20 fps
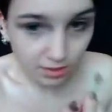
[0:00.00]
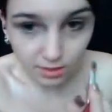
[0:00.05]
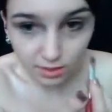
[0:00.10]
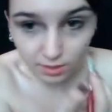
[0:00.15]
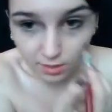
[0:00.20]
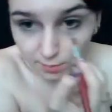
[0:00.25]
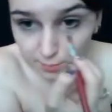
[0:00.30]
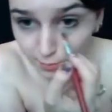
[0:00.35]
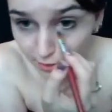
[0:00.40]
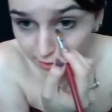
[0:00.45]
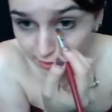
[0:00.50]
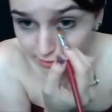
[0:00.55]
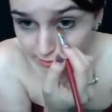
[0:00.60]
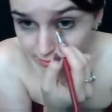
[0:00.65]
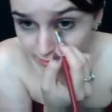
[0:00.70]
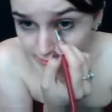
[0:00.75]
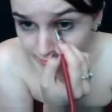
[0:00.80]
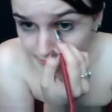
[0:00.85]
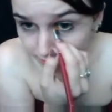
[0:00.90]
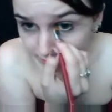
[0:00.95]
help your eyes
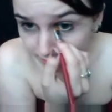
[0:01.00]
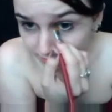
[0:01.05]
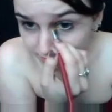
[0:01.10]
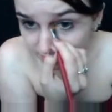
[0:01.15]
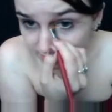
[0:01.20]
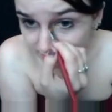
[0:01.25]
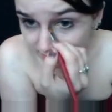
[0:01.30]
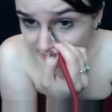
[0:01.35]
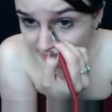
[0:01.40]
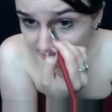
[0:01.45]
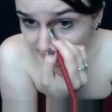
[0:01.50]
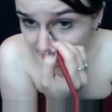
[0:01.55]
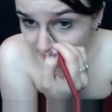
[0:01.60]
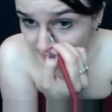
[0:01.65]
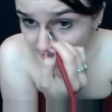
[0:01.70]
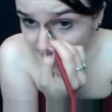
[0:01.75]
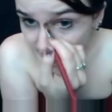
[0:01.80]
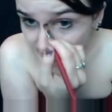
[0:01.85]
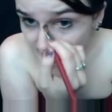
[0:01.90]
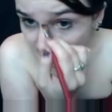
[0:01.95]
look real sunken
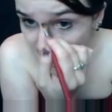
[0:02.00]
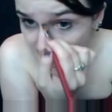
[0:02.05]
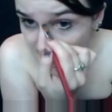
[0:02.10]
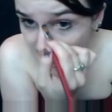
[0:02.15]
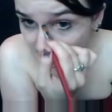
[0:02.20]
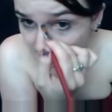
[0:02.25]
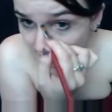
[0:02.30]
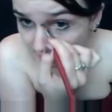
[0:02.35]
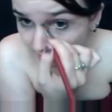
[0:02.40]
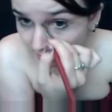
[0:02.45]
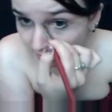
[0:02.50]
and unhealthy.